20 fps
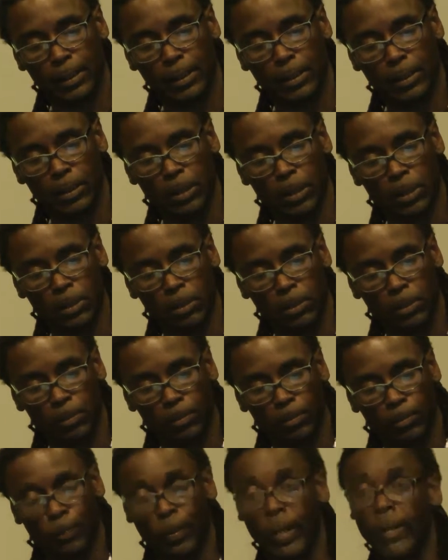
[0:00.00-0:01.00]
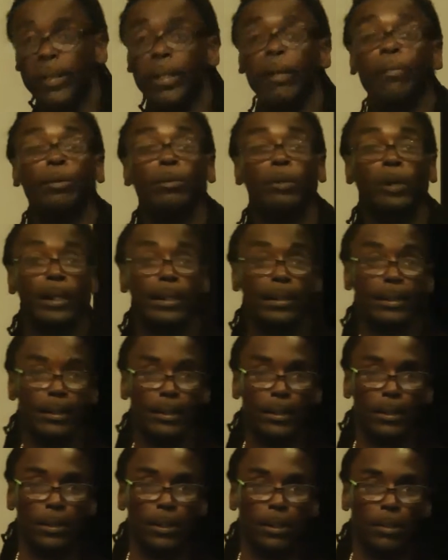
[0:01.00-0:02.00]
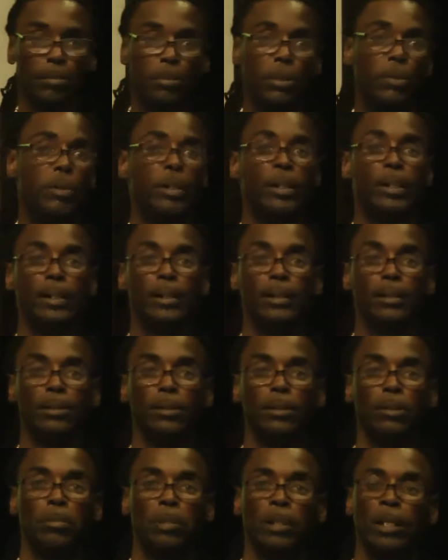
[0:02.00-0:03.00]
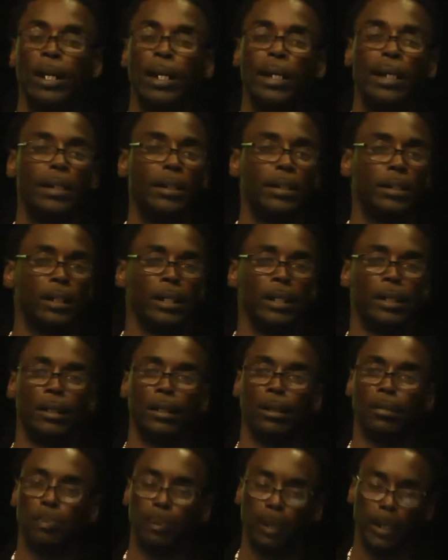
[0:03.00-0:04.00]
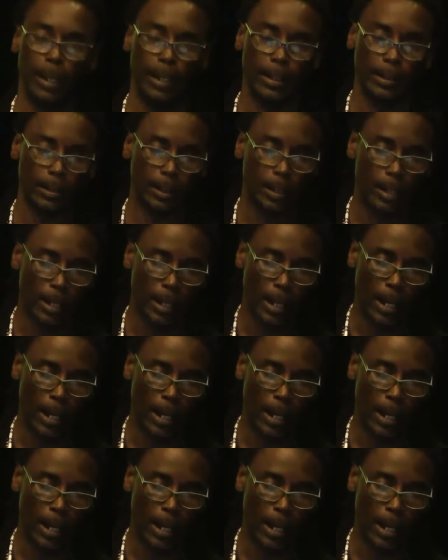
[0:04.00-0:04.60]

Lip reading: you know, fair to everyone, the communities. You know what I mean? I understand the complaints.